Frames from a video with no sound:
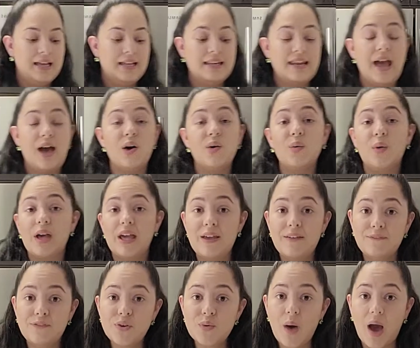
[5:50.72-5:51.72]
Now,
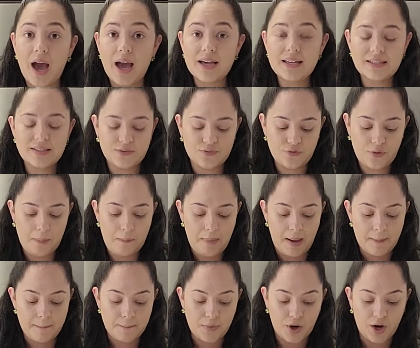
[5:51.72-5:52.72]
if you guys
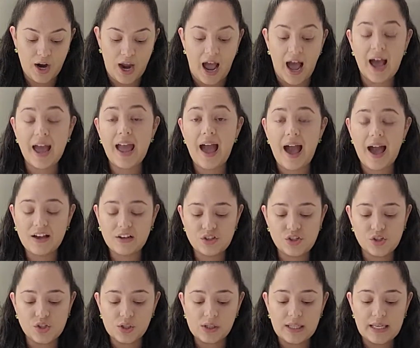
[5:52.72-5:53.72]
remember, I
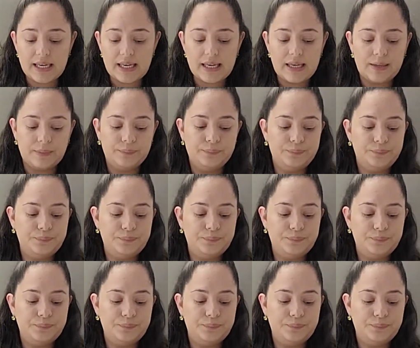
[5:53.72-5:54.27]
actually